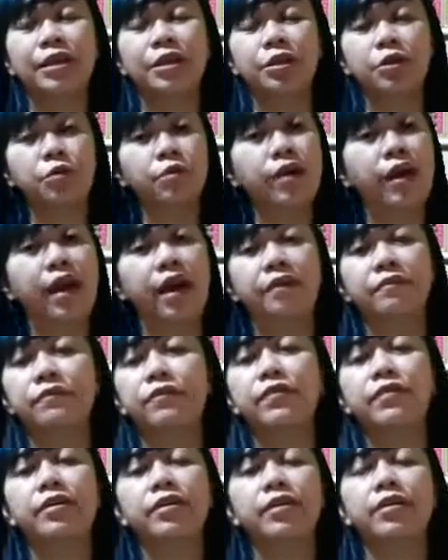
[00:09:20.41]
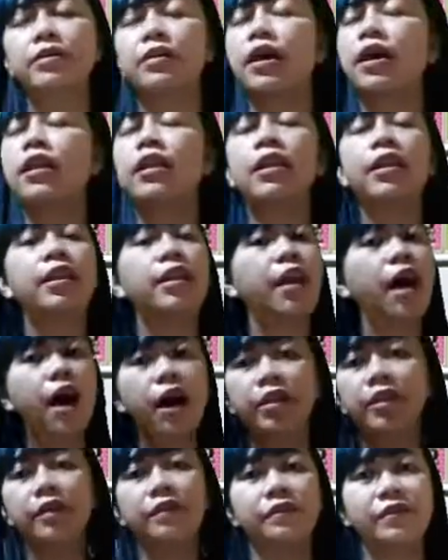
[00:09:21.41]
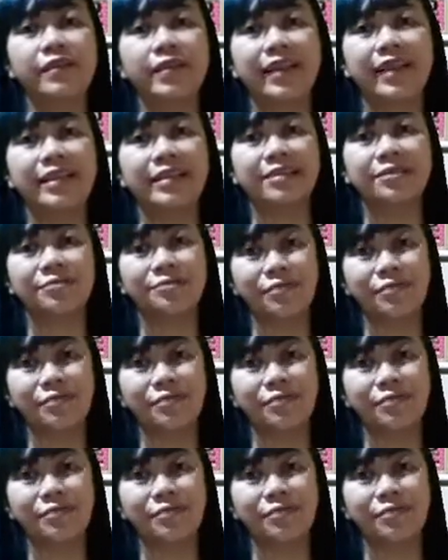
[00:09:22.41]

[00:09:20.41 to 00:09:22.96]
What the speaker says: you have learned a lot of things,